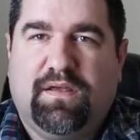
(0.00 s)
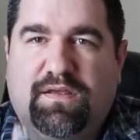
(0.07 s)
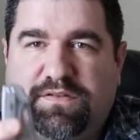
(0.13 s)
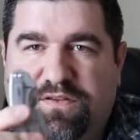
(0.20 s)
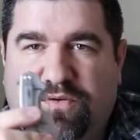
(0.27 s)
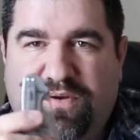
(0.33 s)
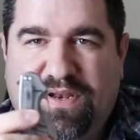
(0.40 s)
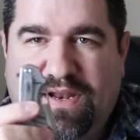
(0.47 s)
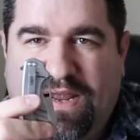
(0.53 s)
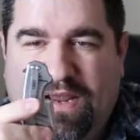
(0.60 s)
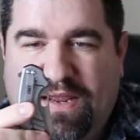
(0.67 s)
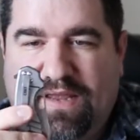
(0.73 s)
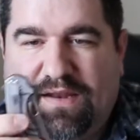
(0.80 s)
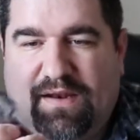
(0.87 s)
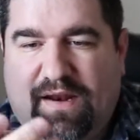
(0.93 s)
So in
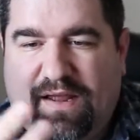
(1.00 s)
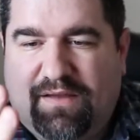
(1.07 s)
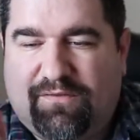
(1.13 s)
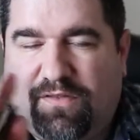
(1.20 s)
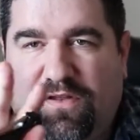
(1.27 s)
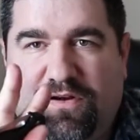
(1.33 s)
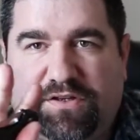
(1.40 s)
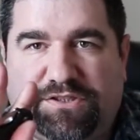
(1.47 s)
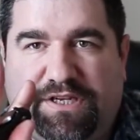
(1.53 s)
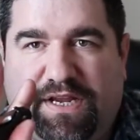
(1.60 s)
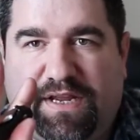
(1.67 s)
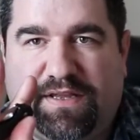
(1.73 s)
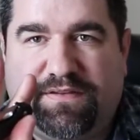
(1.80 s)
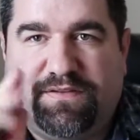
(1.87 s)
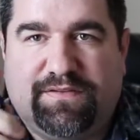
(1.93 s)
hand, and I have large
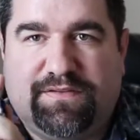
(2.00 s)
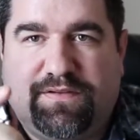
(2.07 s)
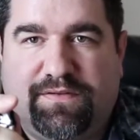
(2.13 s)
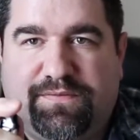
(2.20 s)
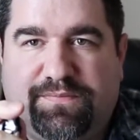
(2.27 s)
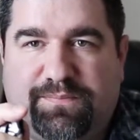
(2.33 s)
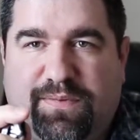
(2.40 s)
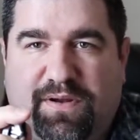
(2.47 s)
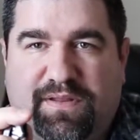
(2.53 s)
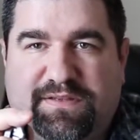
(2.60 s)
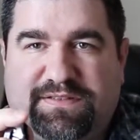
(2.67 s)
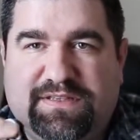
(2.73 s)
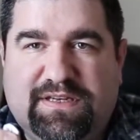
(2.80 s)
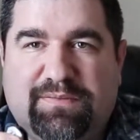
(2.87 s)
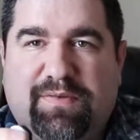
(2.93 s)
hands, so you've probably
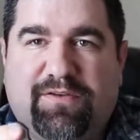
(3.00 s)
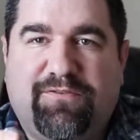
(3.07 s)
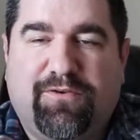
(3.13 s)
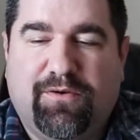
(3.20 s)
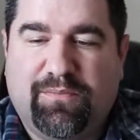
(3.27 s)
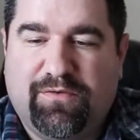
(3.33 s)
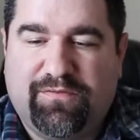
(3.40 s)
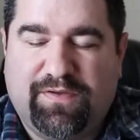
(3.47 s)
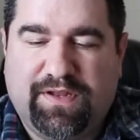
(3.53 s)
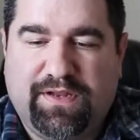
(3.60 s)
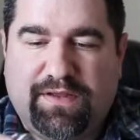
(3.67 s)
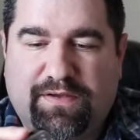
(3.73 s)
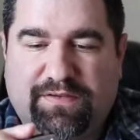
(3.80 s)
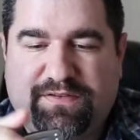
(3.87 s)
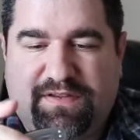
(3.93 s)
seen in my former
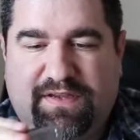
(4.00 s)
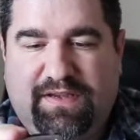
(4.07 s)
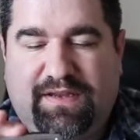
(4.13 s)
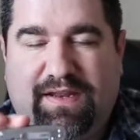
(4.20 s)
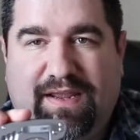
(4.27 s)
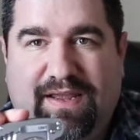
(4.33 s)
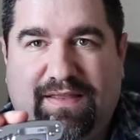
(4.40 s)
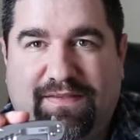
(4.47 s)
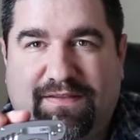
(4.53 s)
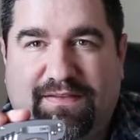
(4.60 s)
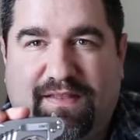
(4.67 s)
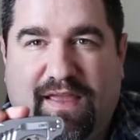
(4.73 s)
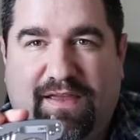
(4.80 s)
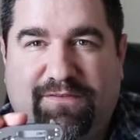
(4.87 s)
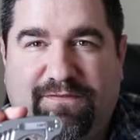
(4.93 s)
videos, in hand
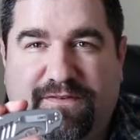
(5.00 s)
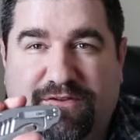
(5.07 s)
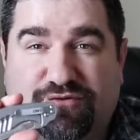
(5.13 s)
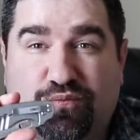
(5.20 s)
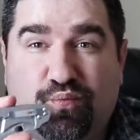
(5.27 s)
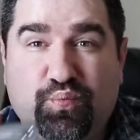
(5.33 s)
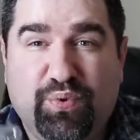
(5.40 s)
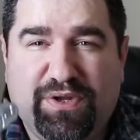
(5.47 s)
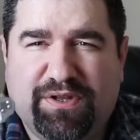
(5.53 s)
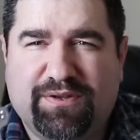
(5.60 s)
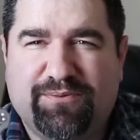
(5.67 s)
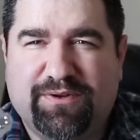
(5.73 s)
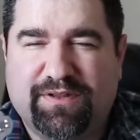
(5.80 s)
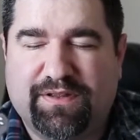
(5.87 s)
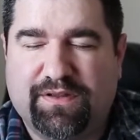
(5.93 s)
this knife feels really,
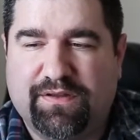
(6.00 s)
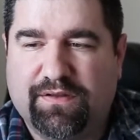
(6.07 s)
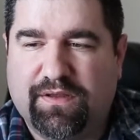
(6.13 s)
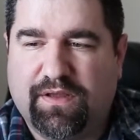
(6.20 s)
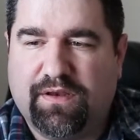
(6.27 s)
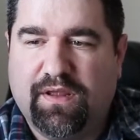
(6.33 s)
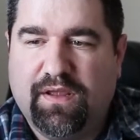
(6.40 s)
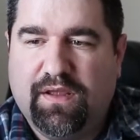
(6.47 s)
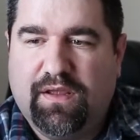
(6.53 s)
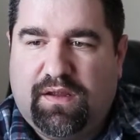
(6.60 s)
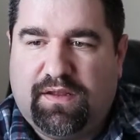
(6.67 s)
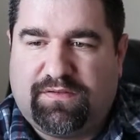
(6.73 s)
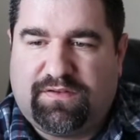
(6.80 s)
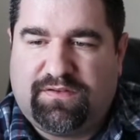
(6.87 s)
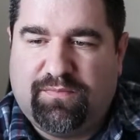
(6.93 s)
really good.
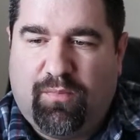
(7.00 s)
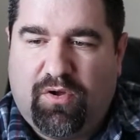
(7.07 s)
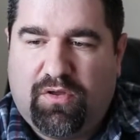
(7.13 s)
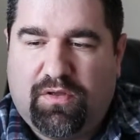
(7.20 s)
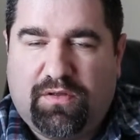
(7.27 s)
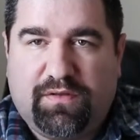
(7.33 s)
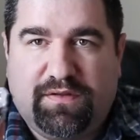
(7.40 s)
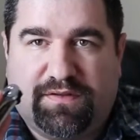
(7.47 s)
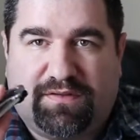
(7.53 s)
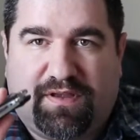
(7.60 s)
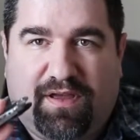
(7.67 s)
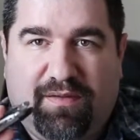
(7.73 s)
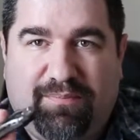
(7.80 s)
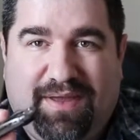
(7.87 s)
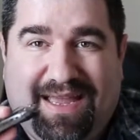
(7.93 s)
It's small, it's
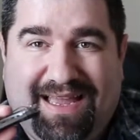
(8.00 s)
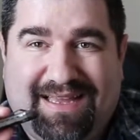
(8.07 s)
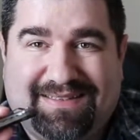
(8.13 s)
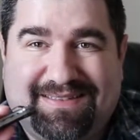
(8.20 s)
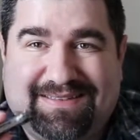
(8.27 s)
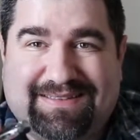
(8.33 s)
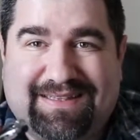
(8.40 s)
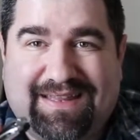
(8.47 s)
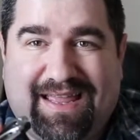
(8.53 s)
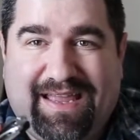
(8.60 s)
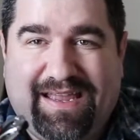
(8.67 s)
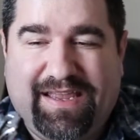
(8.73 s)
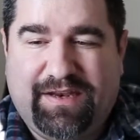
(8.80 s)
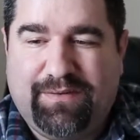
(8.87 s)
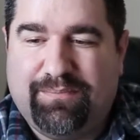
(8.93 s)
compact, it's
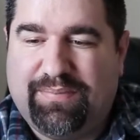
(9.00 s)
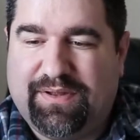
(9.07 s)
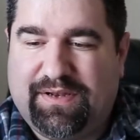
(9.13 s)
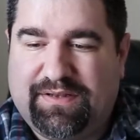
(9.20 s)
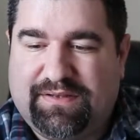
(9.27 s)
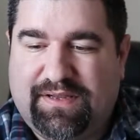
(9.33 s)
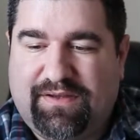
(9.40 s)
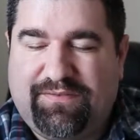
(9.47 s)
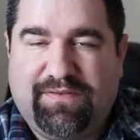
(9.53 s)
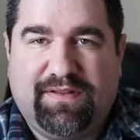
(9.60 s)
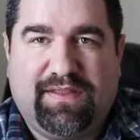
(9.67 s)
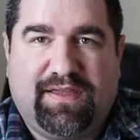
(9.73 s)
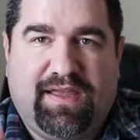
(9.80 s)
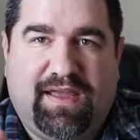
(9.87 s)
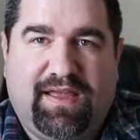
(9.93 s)
light, but it
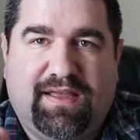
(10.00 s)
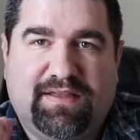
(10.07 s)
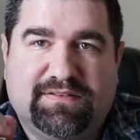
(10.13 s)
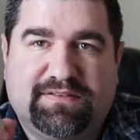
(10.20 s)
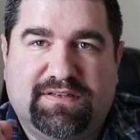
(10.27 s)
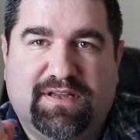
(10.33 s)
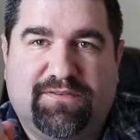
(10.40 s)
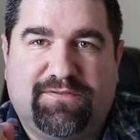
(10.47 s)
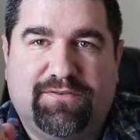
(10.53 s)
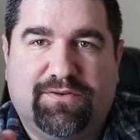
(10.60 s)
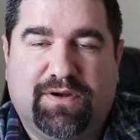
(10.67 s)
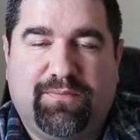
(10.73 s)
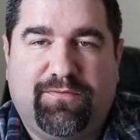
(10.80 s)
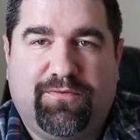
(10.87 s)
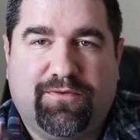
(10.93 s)
definitely has enough
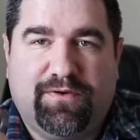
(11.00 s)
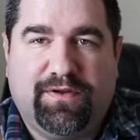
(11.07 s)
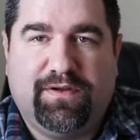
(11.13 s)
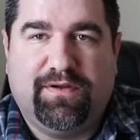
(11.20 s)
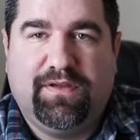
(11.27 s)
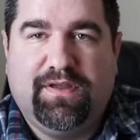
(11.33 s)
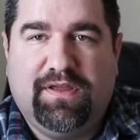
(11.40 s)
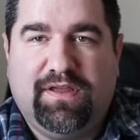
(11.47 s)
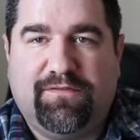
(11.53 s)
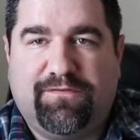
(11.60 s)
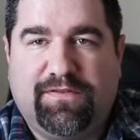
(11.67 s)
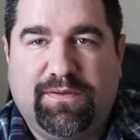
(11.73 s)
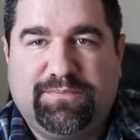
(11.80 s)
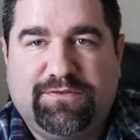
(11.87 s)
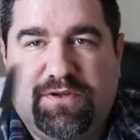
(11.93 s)
grip for you. It
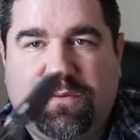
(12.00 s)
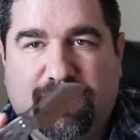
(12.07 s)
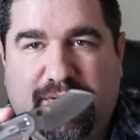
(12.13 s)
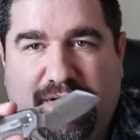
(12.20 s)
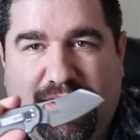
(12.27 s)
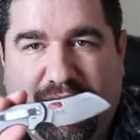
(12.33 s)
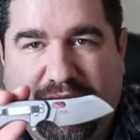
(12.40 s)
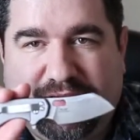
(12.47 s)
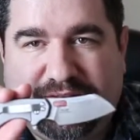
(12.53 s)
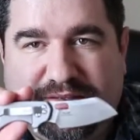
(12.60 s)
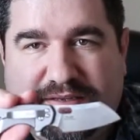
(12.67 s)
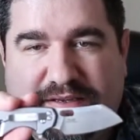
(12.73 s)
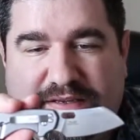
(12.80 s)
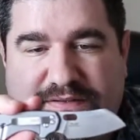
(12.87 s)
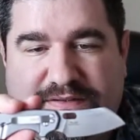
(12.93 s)
flips open nice
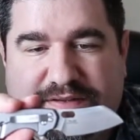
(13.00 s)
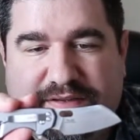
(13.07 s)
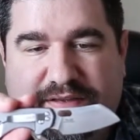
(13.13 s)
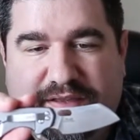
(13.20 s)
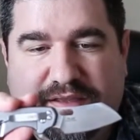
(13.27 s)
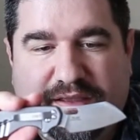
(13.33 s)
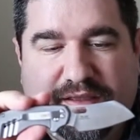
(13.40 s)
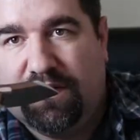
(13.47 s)
and easy.